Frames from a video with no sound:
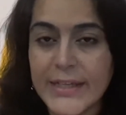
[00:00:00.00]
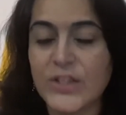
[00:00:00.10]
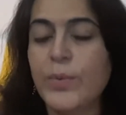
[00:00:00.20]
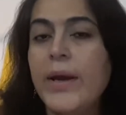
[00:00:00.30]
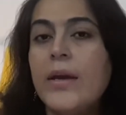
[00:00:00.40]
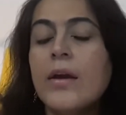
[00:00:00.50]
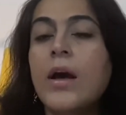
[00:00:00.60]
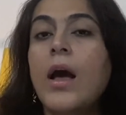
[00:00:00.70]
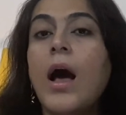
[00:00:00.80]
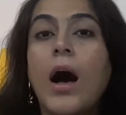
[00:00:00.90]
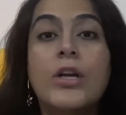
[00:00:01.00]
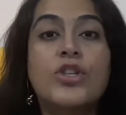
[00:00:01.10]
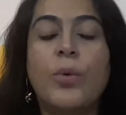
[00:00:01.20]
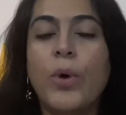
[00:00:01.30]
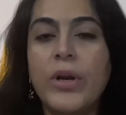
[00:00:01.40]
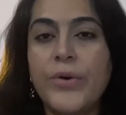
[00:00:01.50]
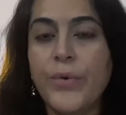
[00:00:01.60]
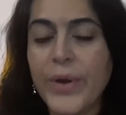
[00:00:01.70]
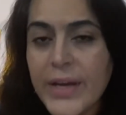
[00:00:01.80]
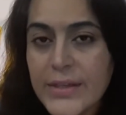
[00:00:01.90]
That's why ultraviolet
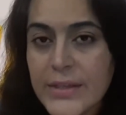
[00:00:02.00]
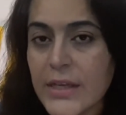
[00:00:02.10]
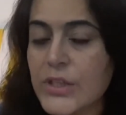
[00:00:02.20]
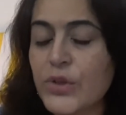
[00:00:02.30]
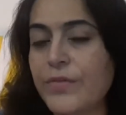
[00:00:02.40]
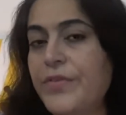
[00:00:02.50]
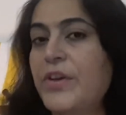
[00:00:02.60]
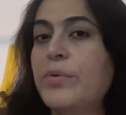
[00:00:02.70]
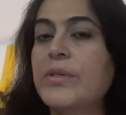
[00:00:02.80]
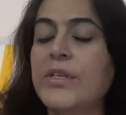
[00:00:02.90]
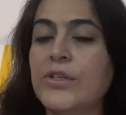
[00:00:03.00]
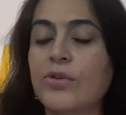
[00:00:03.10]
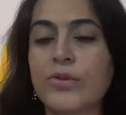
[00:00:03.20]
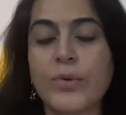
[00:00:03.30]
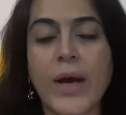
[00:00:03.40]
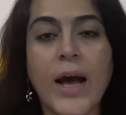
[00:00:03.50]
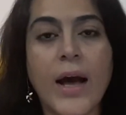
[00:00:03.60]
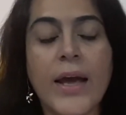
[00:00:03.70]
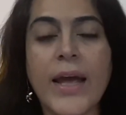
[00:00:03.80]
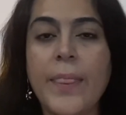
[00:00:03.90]
rays, so the frequency is also
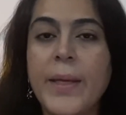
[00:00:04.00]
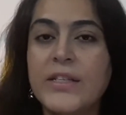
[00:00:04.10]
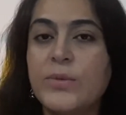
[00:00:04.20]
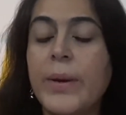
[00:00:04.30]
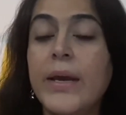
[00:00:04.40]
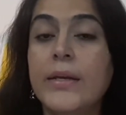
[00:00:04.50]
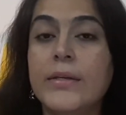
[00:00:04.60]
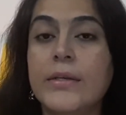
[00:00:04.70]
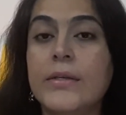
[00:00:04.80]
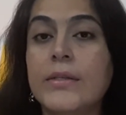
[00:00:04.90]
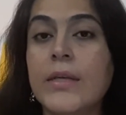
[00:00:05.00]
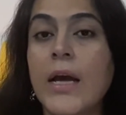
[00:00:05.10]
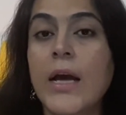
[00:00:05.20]
high, and that's why it is